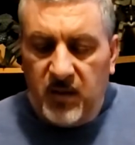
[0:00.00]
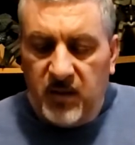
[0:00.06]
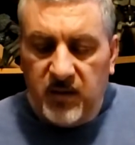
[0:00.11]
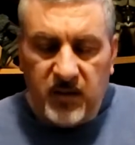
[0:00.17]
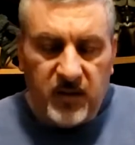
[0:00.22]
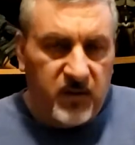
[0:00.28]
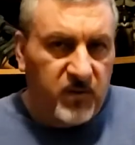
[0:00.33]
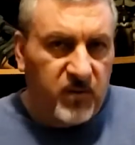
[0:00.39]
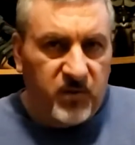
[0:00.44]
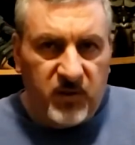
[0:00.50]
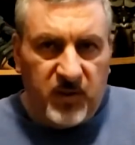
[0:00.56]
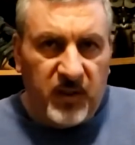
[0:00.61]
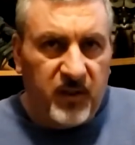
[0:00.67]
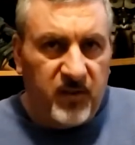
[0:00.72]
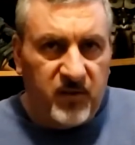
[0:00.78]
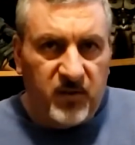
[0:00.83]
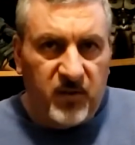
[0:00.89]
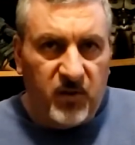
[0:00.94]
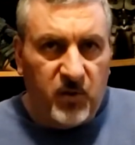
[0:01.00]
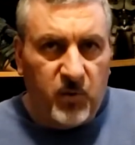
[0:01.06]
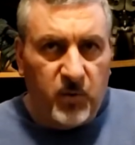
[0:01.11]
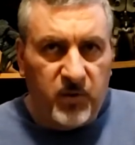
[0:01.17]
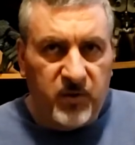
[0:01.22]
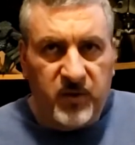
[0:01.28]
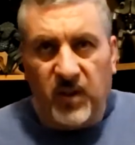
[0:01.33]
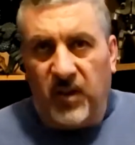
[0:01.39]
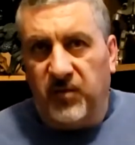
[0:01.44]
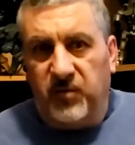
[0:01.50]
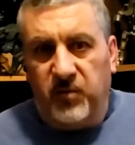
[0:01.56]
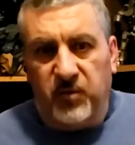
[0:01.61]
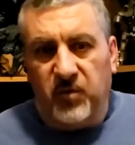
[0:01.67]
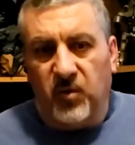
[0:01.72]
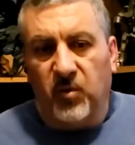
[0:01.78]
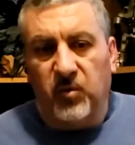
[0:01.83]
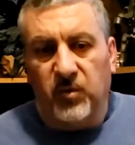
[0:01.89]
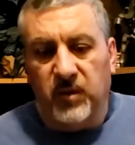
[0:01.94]
The newer stuff was
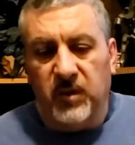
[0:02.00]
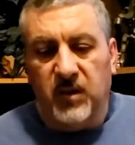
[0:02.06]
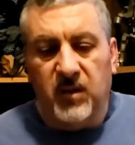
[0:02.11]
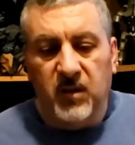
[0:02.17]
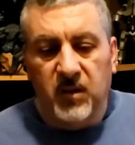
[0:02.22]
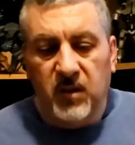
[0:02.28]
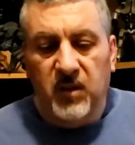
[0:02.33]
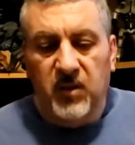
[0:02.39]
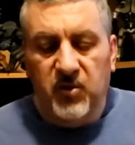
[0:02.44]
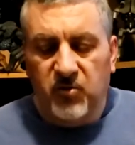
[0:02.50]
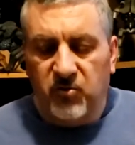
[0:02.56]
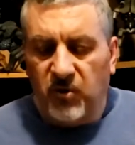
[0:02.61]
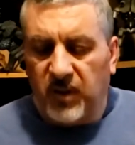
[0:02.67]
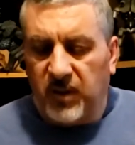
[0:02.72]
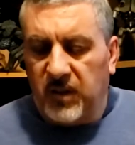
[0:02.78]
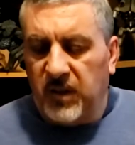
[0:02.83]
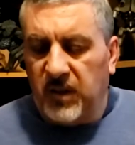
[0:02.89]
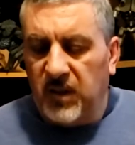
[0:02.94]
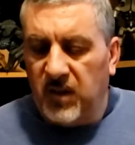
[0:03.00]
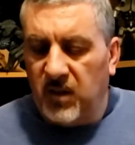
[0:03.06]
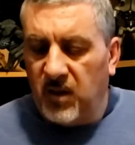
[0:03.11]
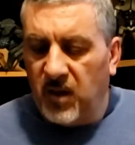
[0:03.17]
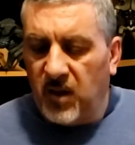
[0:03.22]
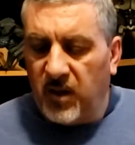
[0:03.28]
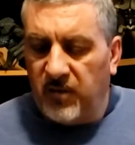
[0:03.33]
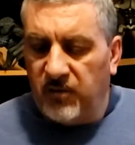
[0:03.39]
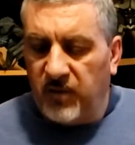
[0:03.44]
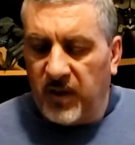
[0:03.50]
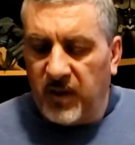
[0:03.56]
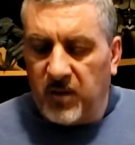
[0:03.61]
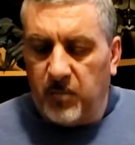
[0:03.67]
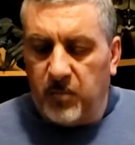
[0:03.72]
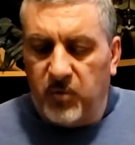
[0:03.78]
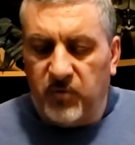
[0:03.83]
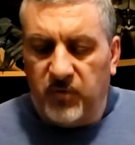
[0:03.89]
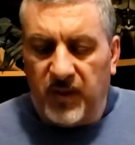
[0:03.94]
only strictly on regular
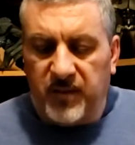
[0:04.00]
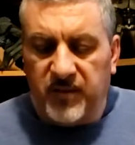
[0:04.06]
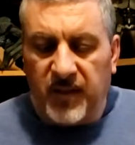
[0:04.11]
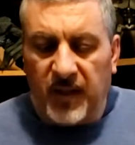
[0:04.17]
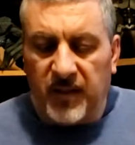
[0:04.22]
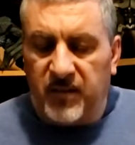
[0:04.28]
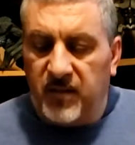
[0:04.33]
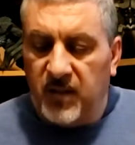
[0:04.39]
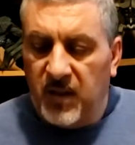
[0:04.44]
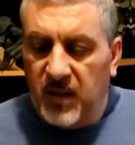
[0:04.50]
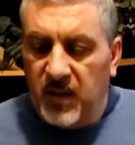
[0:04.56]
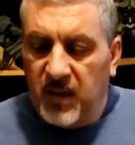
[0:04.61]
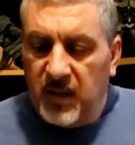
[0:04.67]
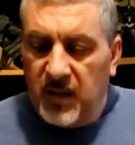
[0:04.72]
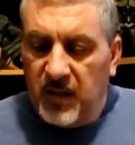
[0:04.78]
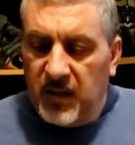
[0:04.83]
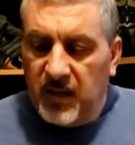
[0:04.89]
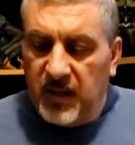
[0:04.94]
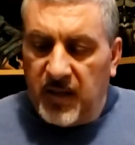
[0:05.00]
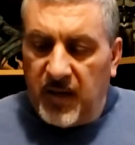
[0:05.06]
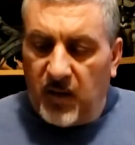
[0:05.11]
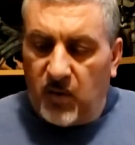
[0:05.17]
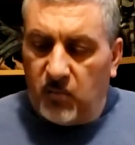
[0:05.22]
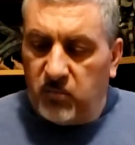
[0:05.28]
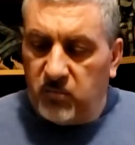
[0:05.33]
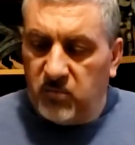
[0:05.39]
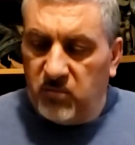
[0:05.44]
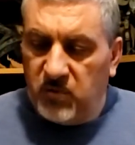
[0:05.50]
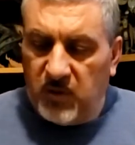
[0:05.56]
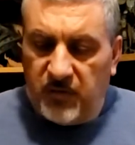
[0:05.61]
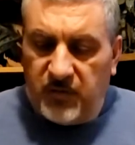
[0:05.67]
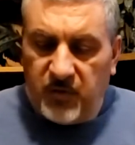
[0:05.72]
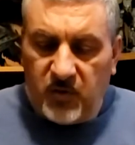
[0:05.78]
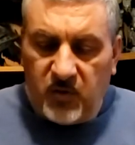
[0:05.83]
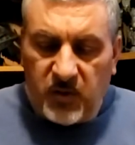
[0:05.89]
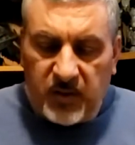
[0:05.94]
Blu-ray sets. Now, if you
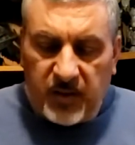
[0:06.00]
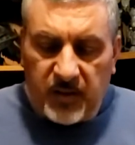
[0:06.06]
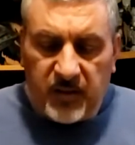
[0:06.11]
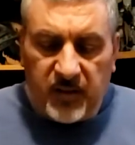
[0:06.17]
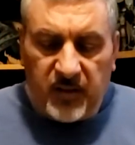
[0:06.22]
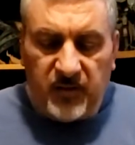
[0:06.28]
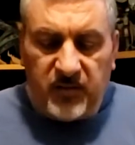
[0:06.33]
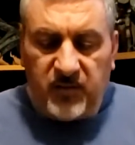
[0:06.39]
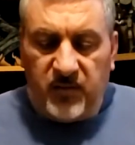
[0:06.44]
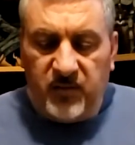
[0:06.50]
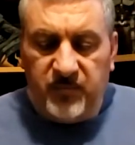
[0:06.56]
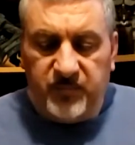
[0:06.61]
look at this,